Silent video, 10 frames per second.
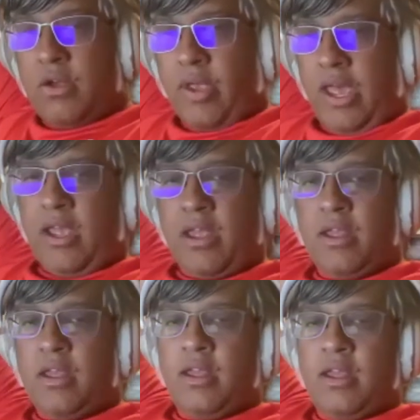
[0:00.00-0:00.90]
Sure. Okay,
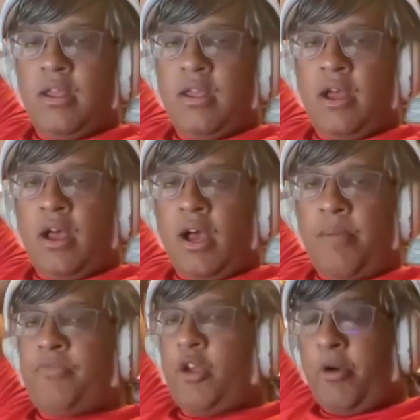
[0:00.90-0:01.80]
they're